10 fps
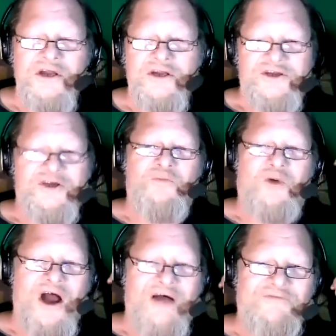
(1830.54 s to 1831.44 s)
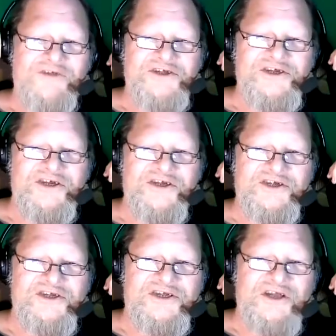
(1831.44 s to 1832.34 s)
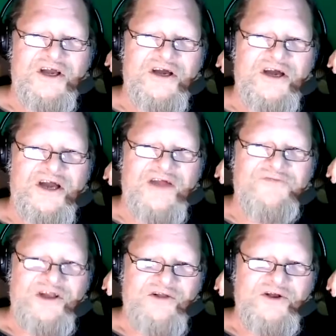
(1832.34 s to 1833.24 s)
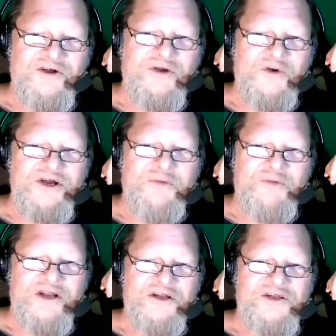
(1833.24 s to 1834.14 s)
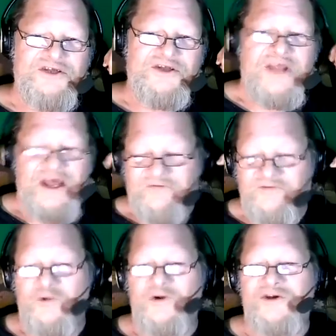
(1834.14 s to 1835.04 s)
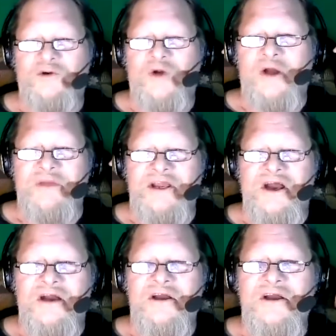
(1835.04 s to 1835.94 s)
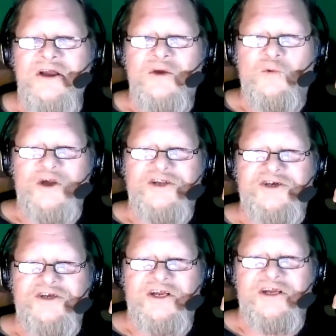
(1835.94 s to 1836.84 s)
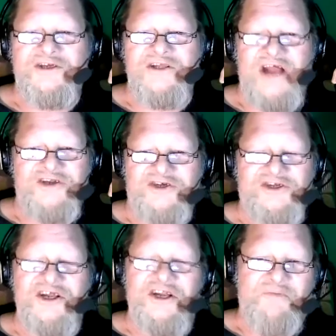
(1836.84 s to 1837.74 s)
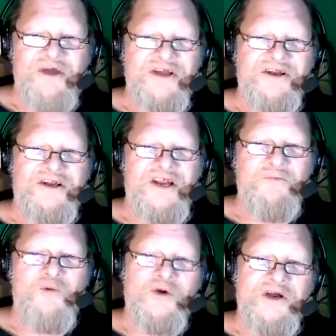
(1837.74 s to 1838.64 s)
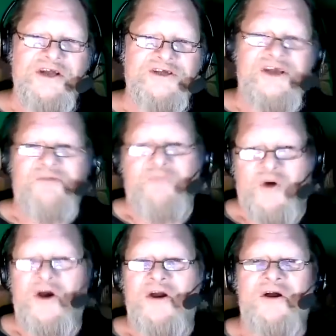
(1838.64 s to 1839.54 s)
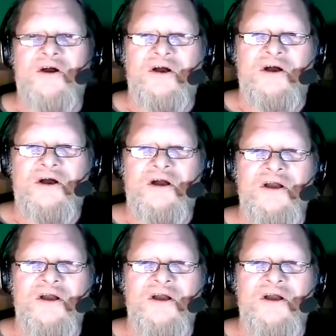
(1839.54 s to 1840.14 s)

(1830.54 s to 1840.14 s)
2 provinces have declared their independence, and then, of course, Crimea, which is not just independent anymore. It is a part of